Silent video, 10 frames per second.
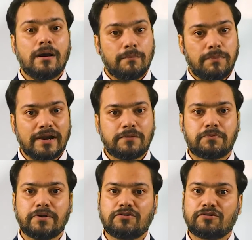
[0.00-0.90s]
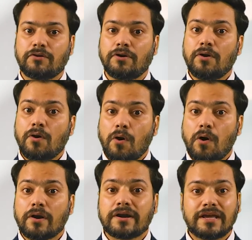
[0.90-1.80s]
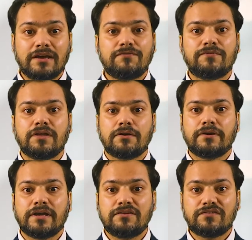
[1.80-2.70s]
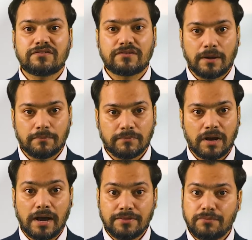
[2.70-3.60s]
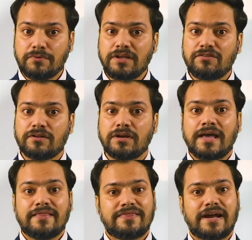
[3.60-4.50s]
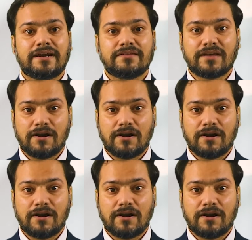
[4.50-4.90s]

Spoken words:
blood pressure, or if there is some other reason that is